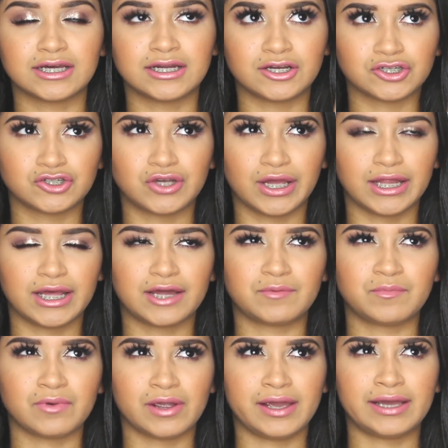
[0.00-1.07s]
an Australian
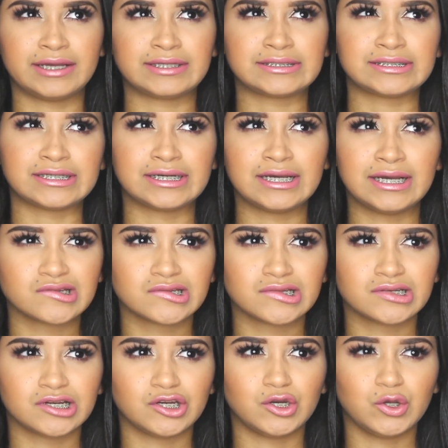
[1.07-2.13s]
brand,
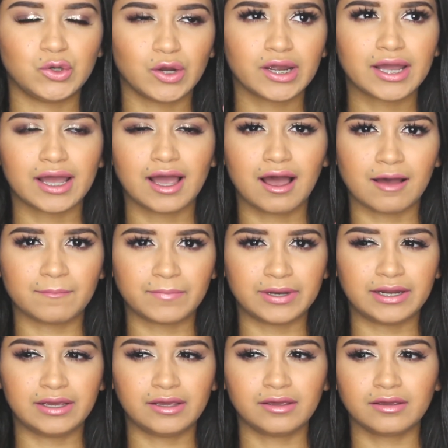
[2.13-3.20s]
New York &
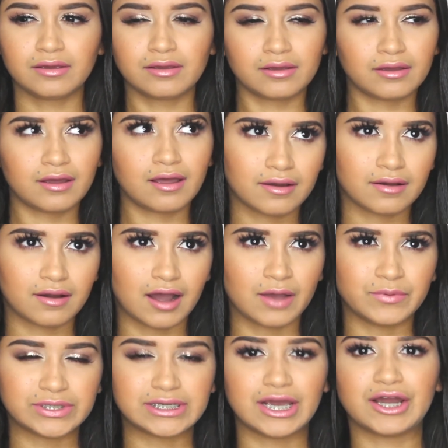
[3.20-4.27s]
Company, I
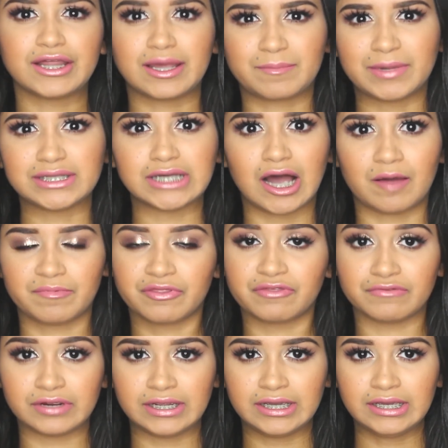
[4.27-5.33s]
would say are like my top
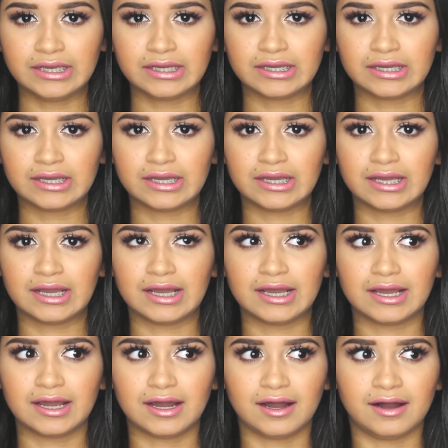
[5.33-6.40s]
3.
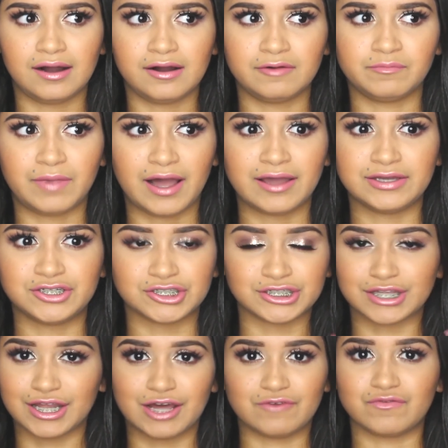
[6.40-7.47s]
I
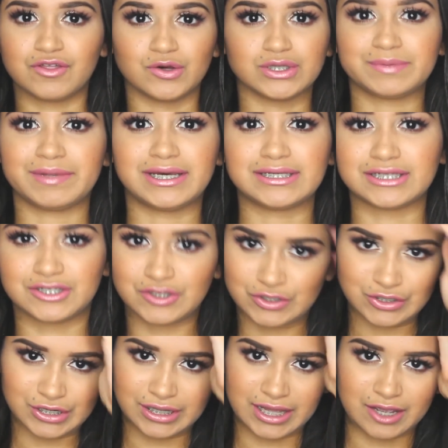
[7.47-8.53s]
just love those places.
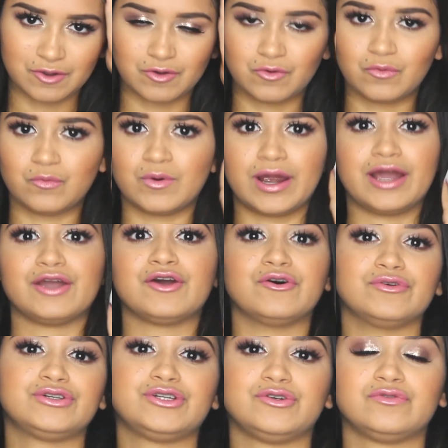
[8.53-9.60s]
Those are like where I
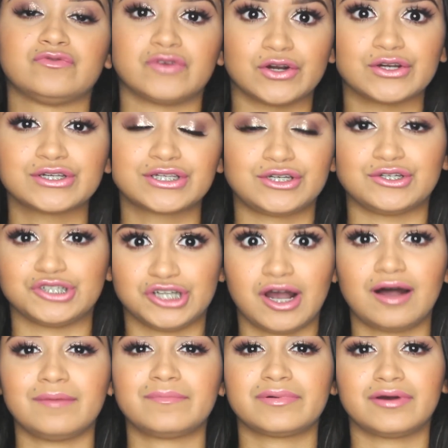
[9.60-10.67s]
go to first to
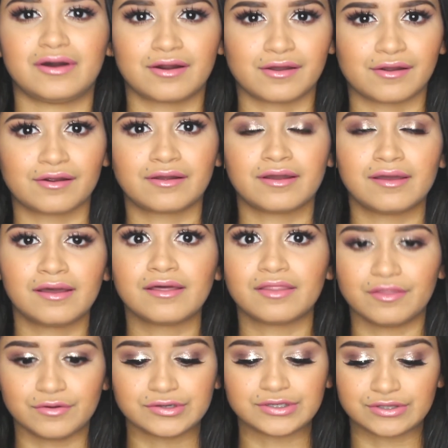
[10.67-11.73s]
shop, or
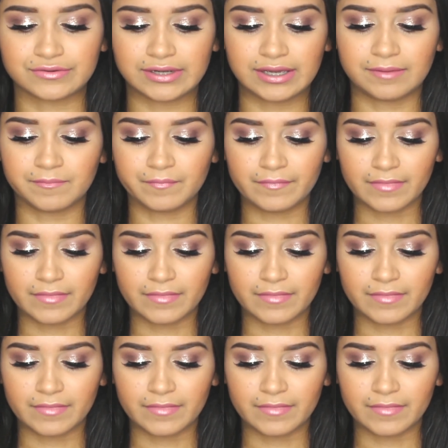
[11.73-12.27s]
those 3.